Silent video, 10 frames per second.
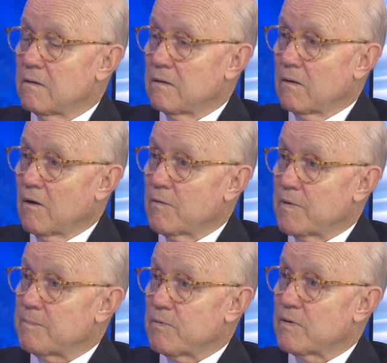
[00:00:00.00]
ought to
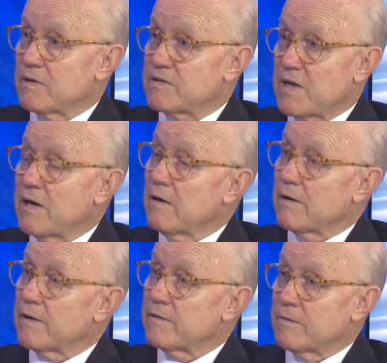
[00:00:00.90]
be pretty
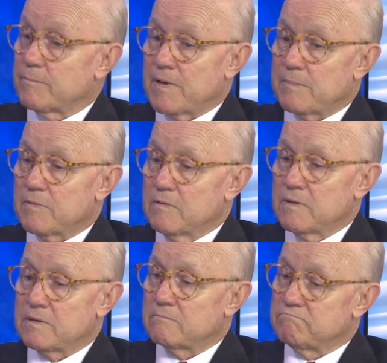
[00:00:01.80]
scary to people,
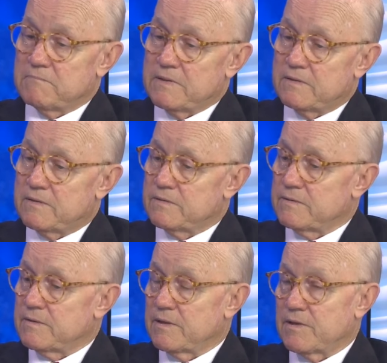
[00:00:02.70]
and it's
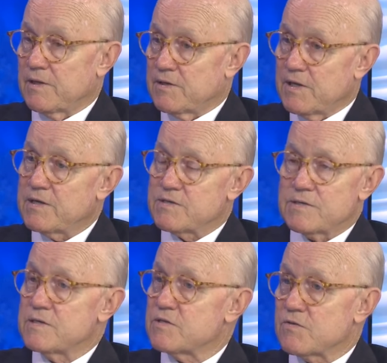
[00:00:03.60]
the
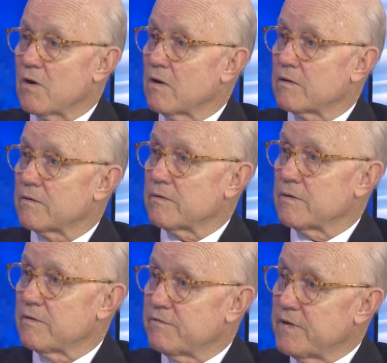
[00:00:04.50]
addiction is stronger
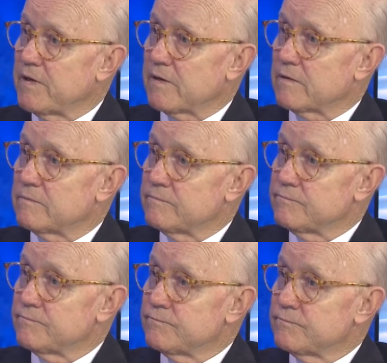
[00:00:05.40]
than the fear.
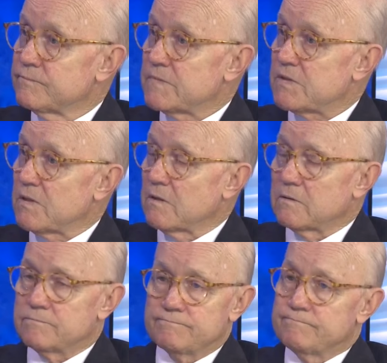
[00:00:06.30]

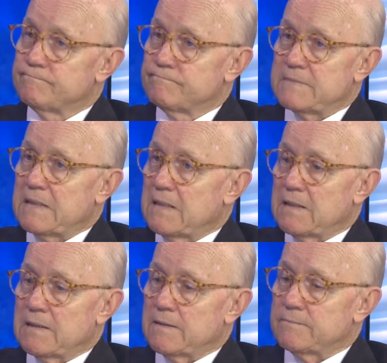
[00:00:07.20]
So,
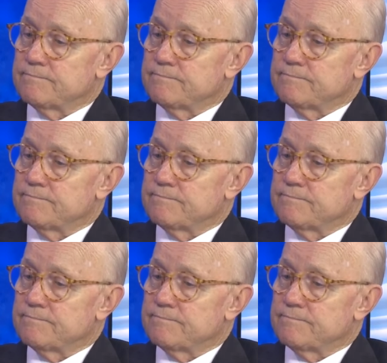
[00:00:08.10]
um,